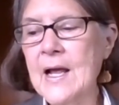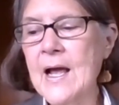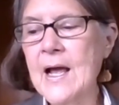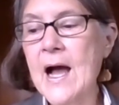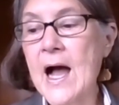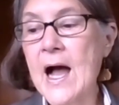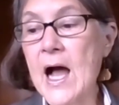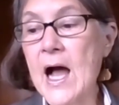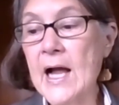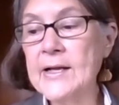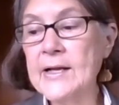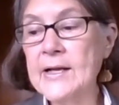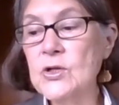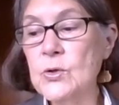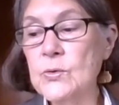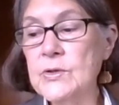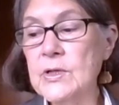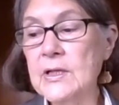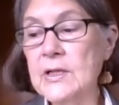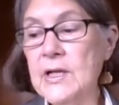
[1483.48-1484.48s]
I
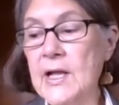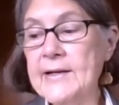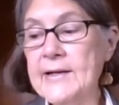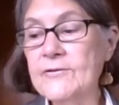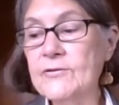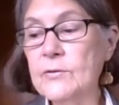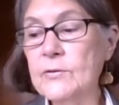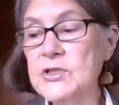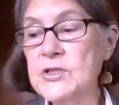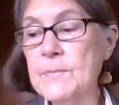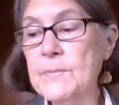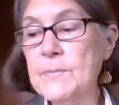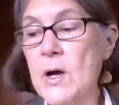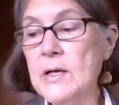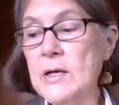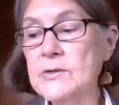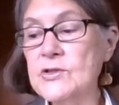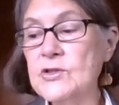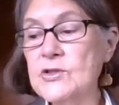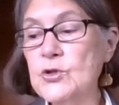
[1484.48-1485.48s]
know that life
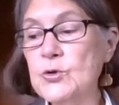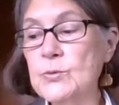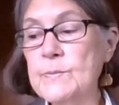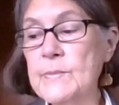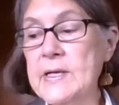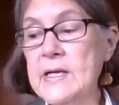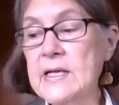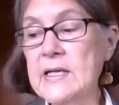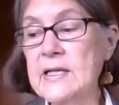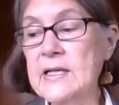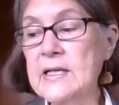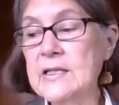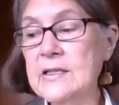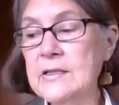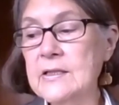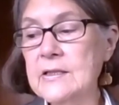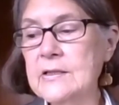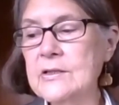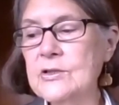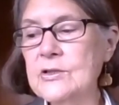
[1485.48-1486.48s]
responds to me,
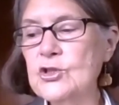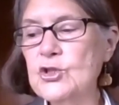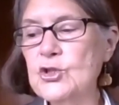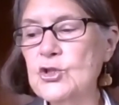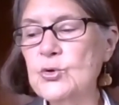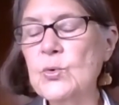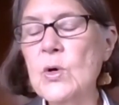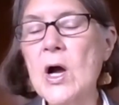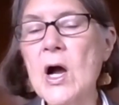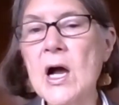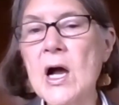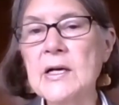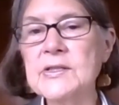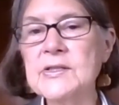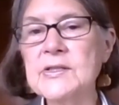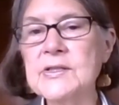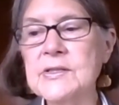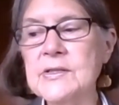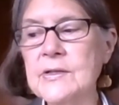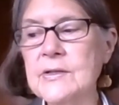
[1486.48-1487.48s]
to
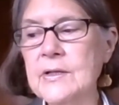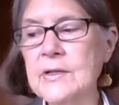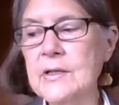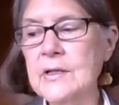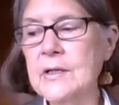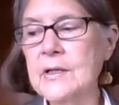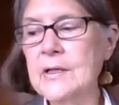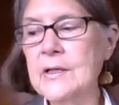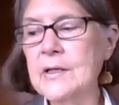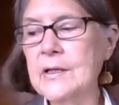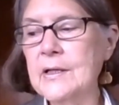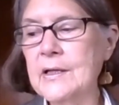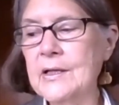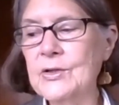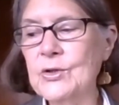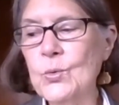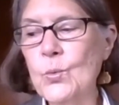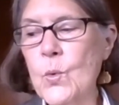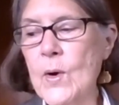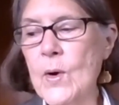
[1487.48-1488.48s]
us,
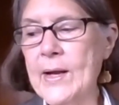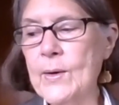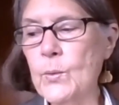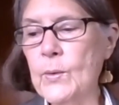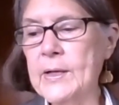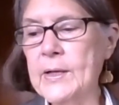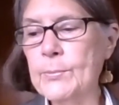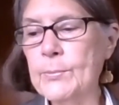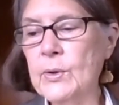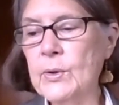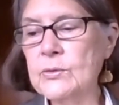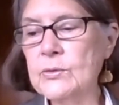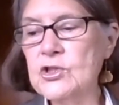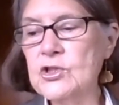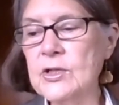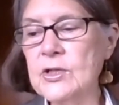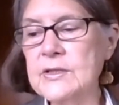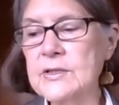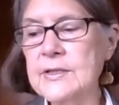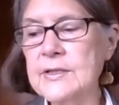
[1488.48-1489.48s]
in the way we
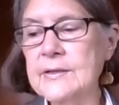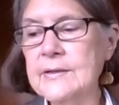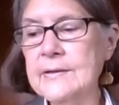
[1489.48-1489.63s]
approach it.